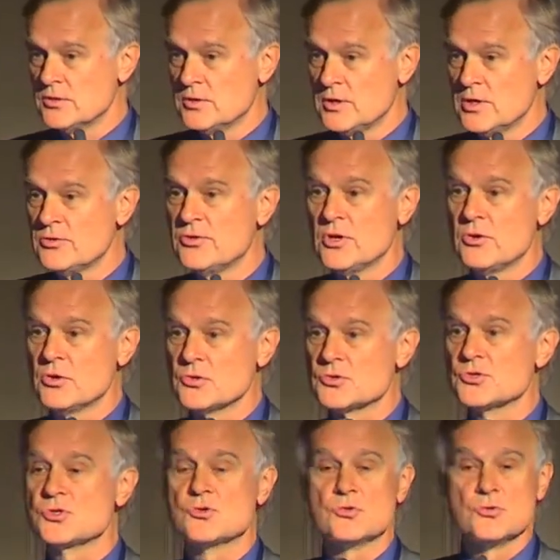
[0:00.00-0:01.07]

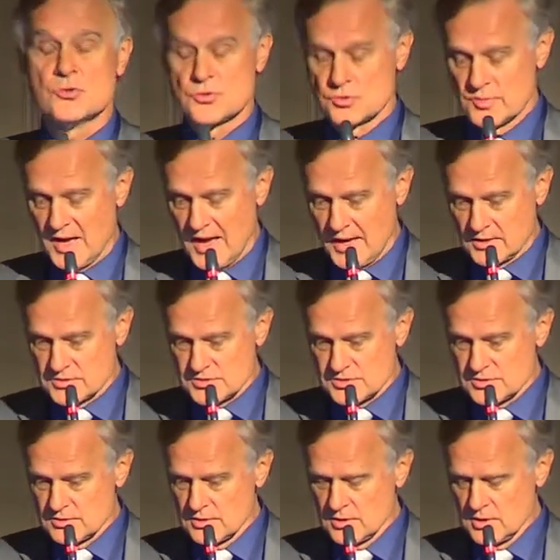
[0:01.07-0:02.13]
deleterious to
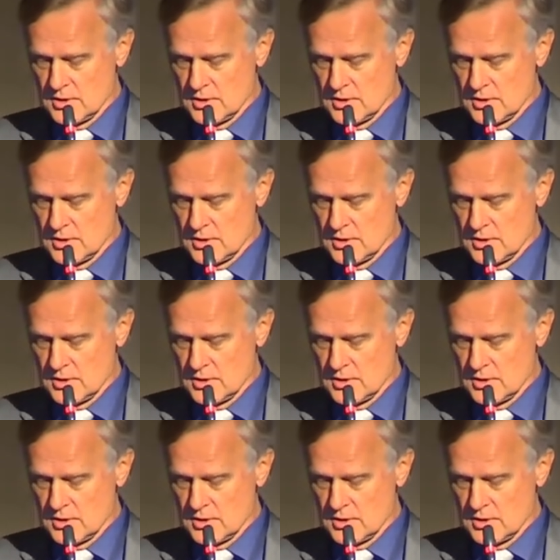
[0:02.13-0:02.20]
banks.